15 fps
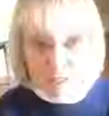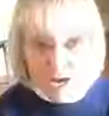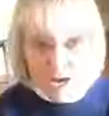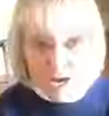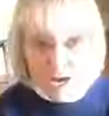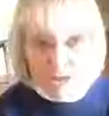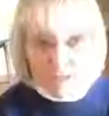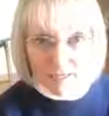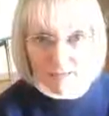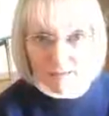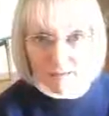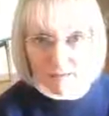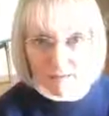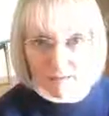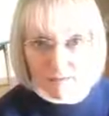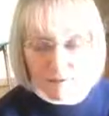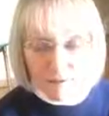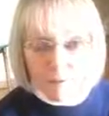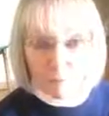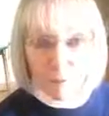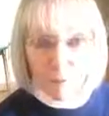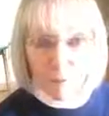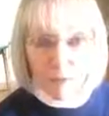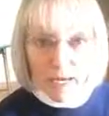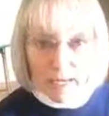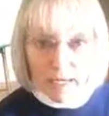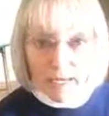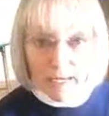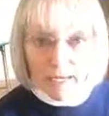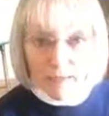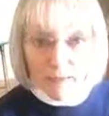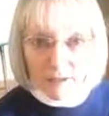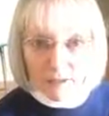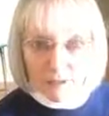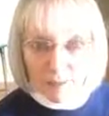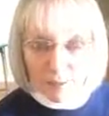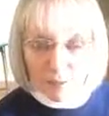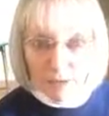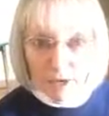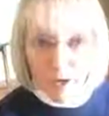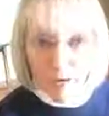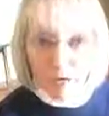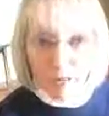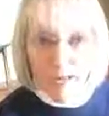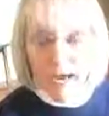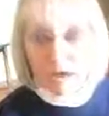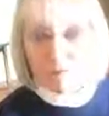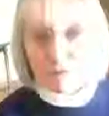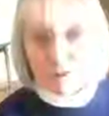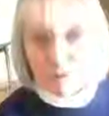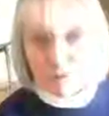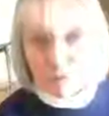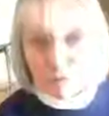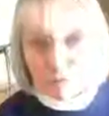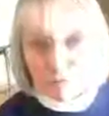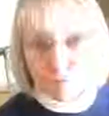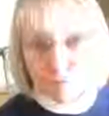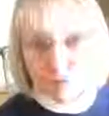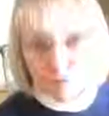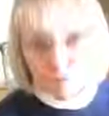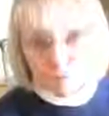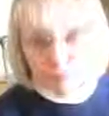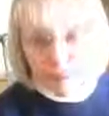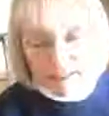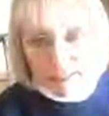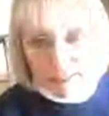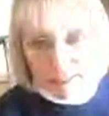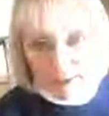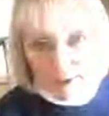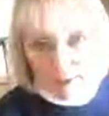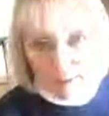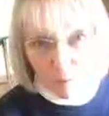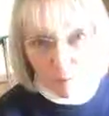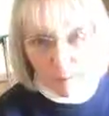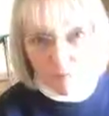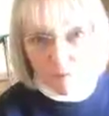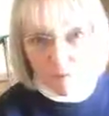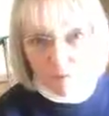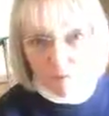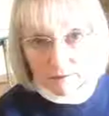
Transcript: dog ran out onto the road after the roofer left the gate open.